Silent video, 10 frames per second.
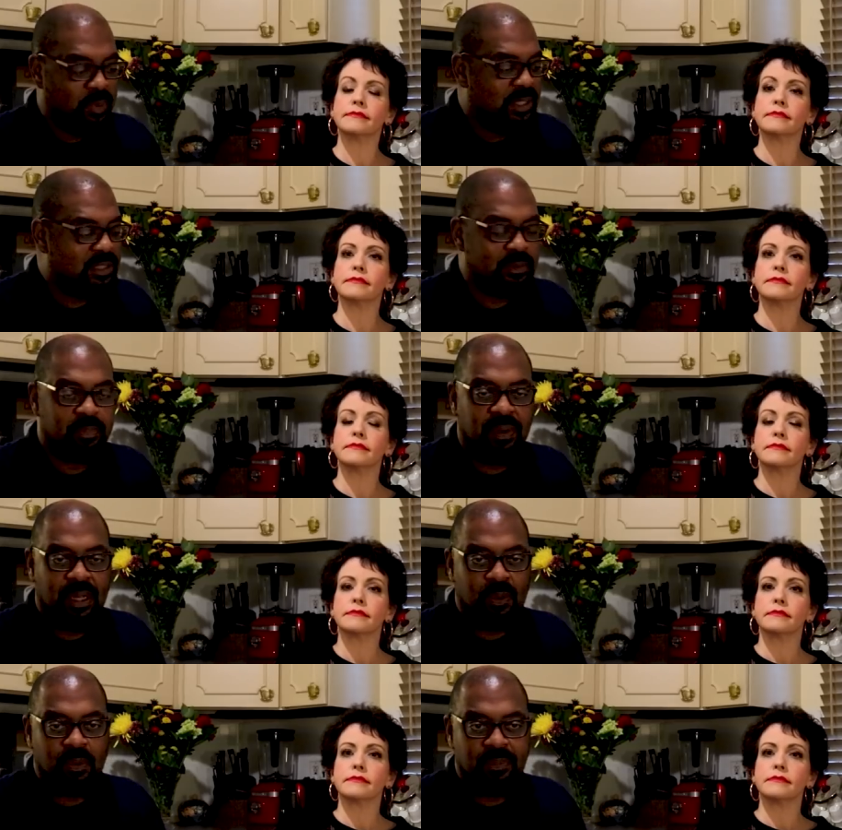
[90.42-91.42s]
Speaker 1: points
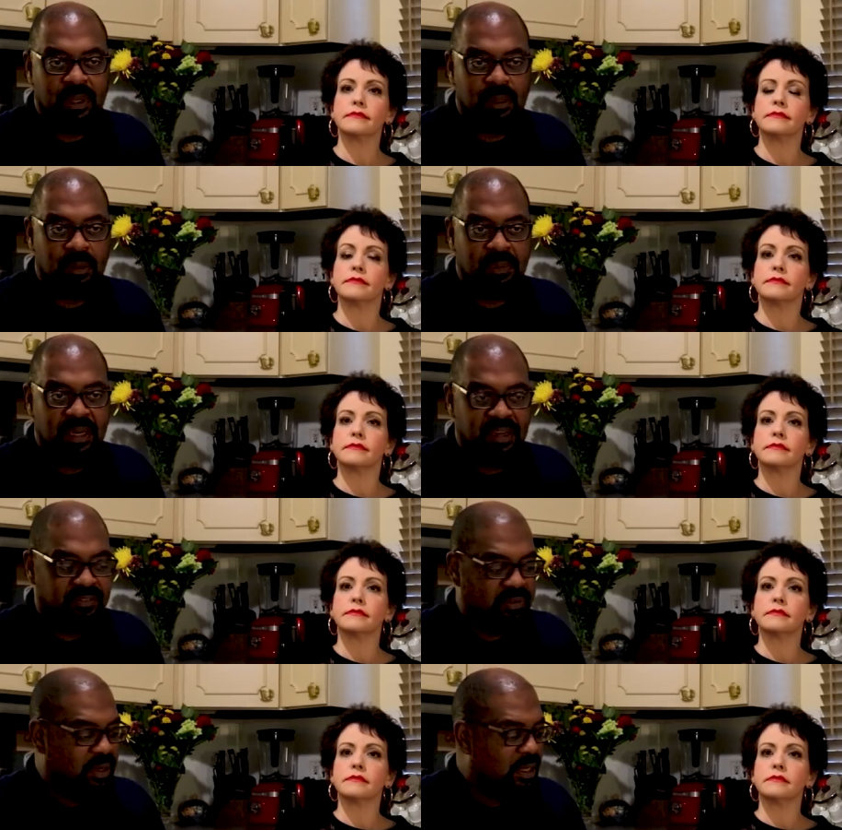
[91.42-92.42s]
probably will be a little bit
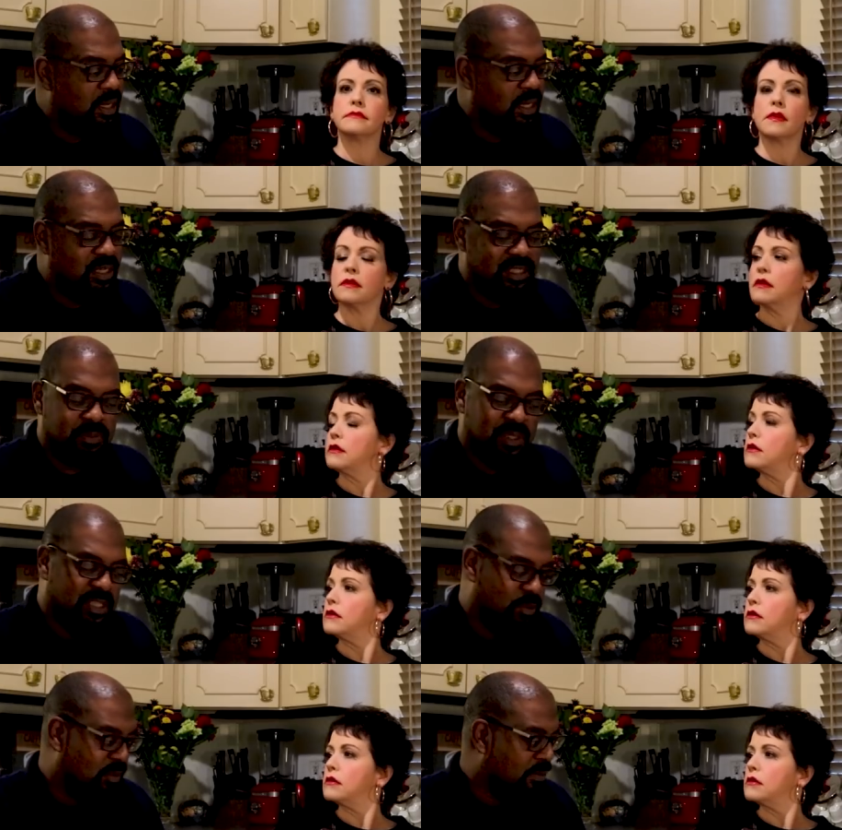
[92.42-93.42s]
different just
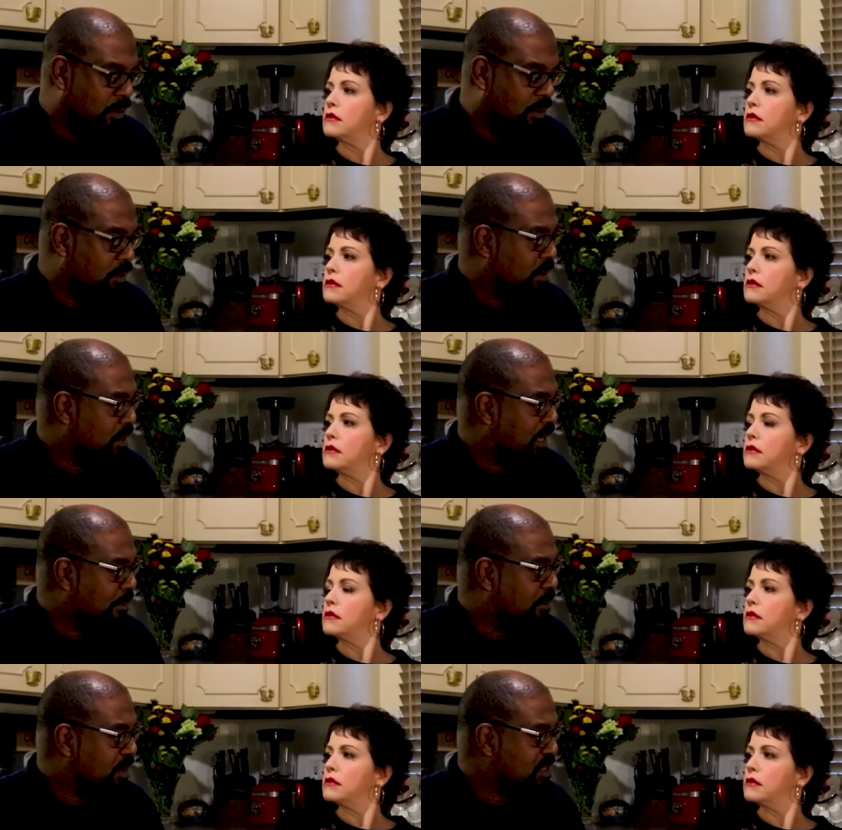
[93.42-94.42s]
because we've learned and
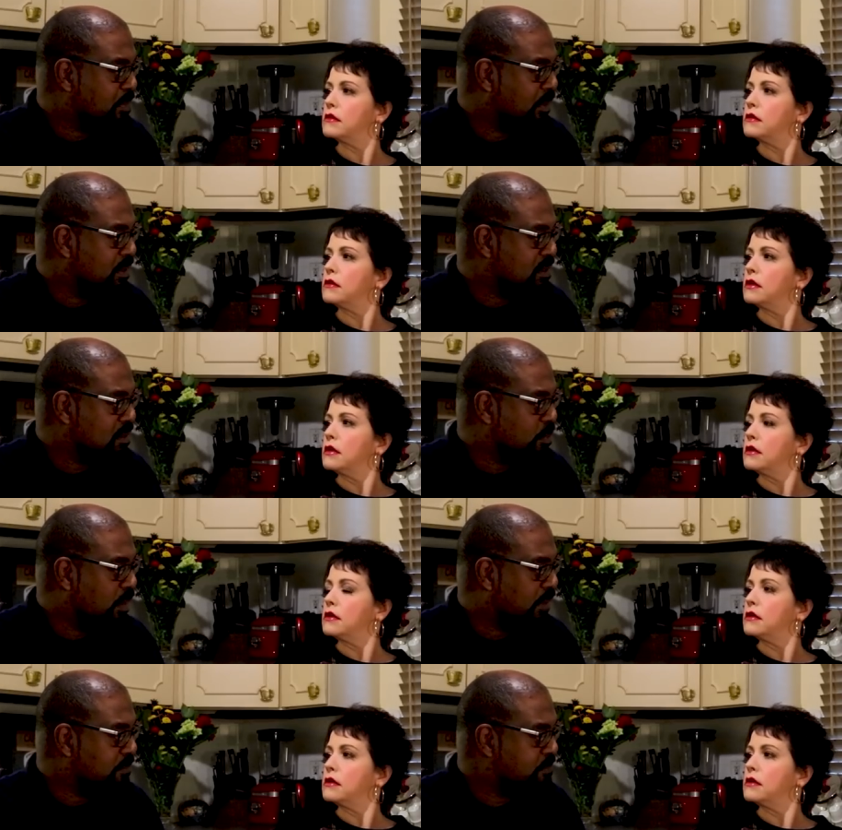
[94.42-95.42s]
have more experience as
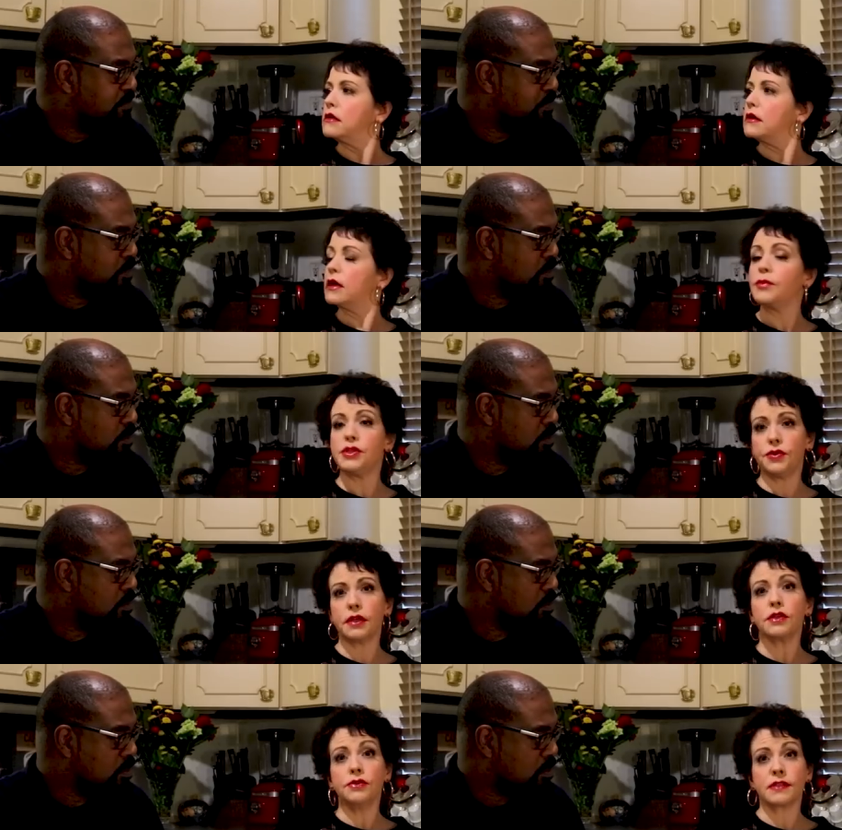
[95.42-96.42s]
well.
Speaker 2: And we do
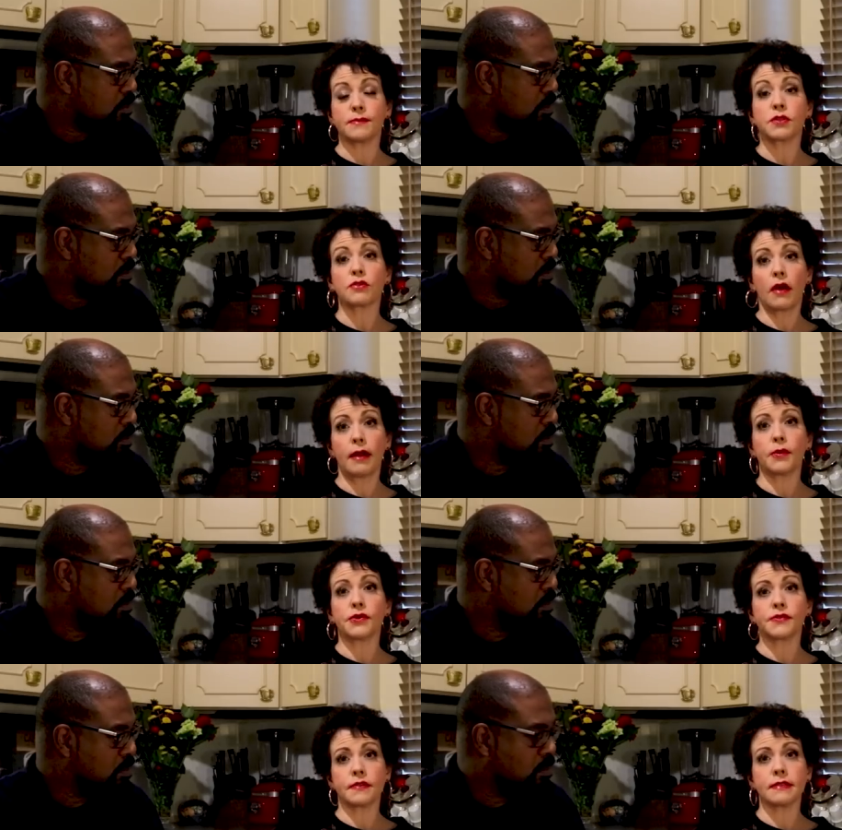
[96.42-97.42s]
get new
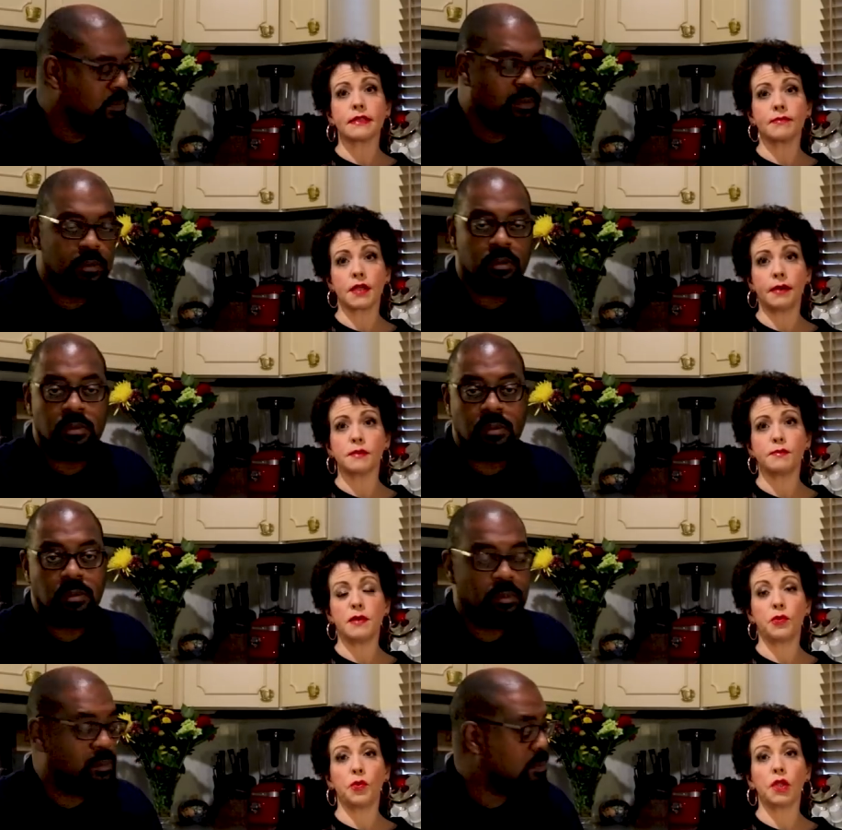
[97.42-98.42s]
subscribers, and sometimes
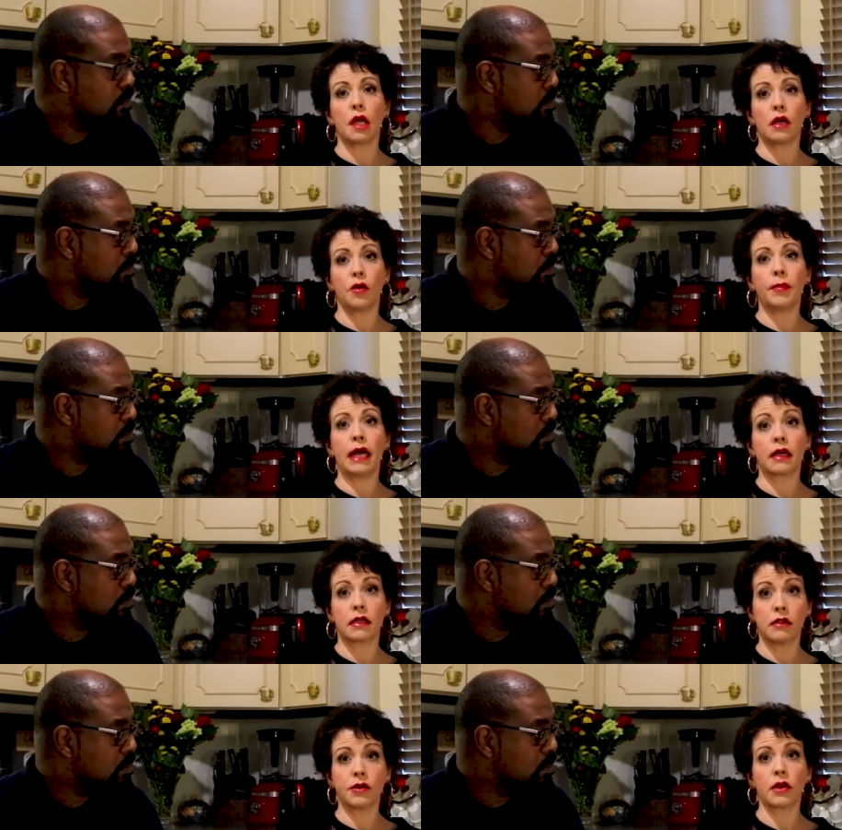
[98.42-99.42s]
people will not go back
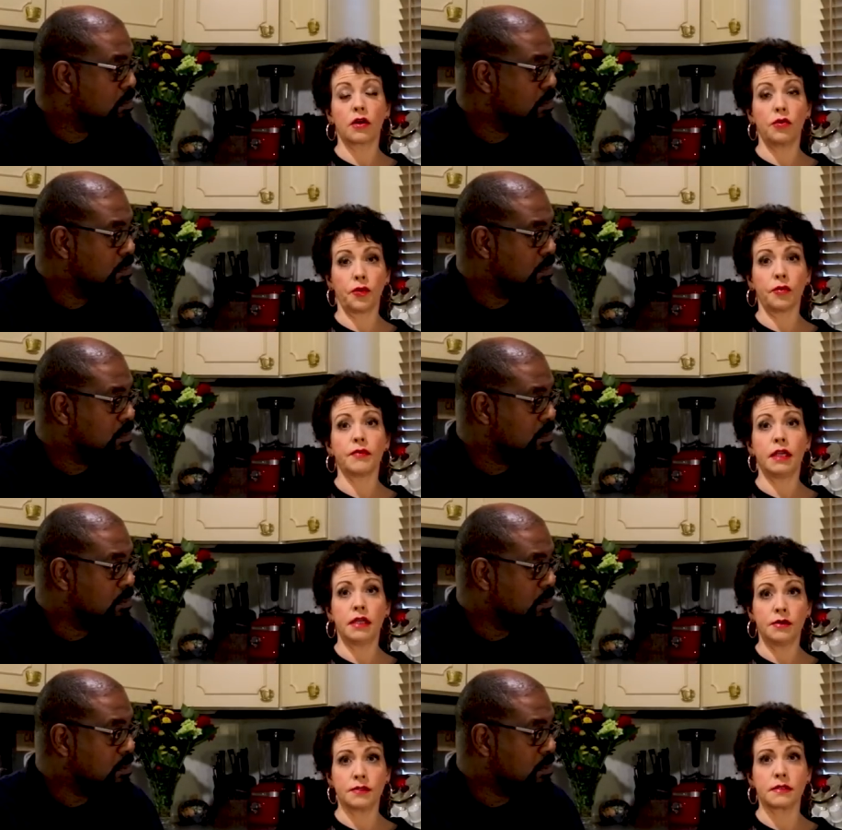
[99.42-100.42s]
and look at our older
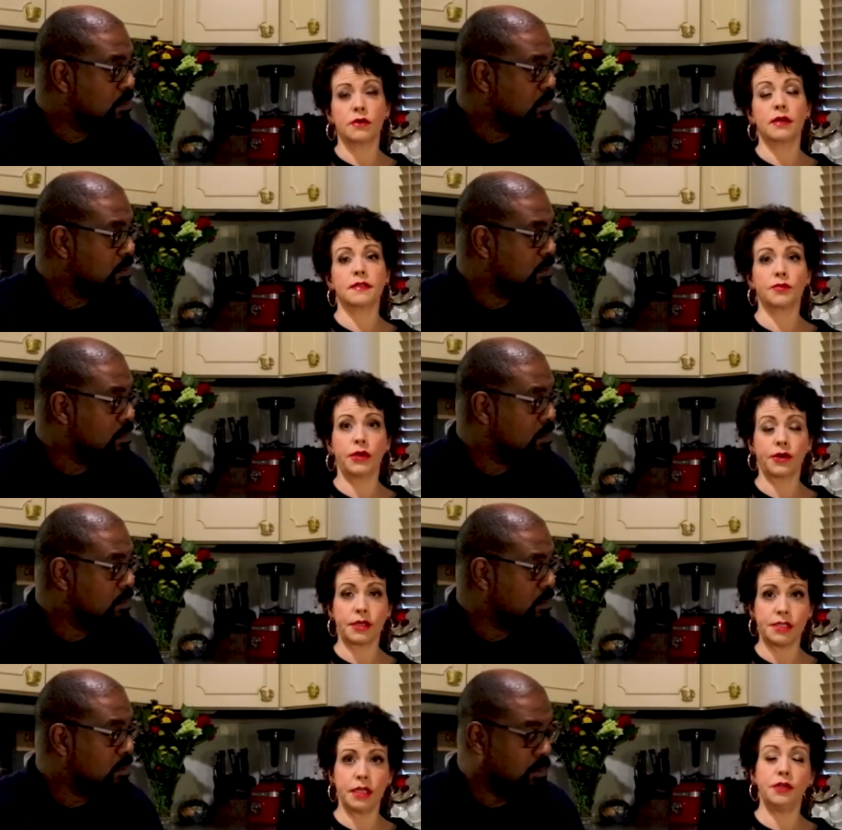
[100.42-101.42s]
videos. So as we are
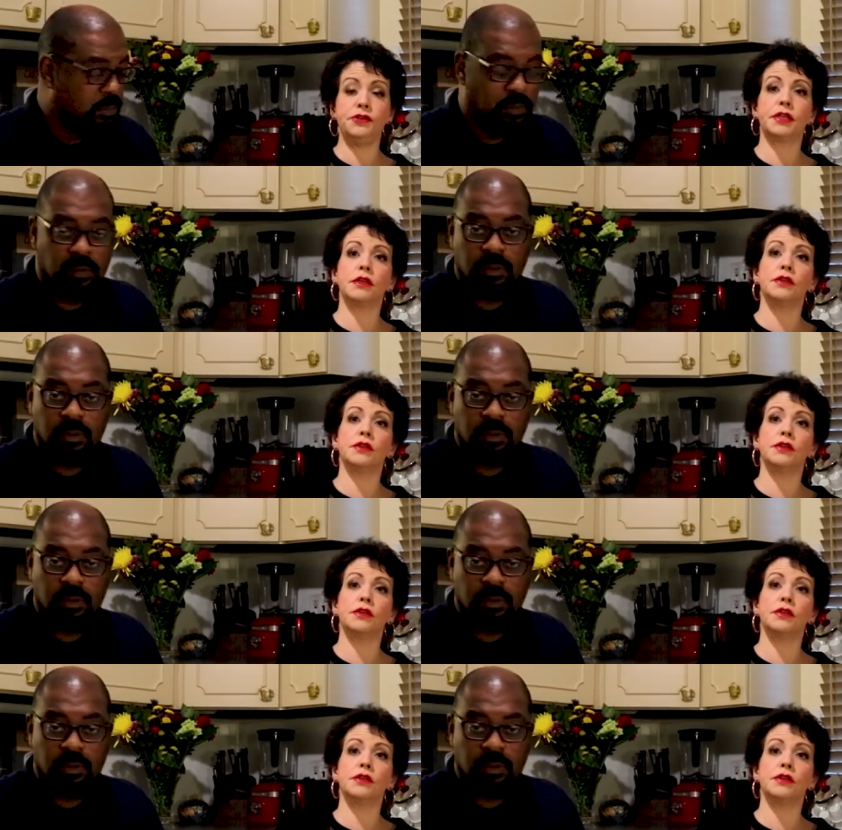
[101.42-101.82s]
continuing to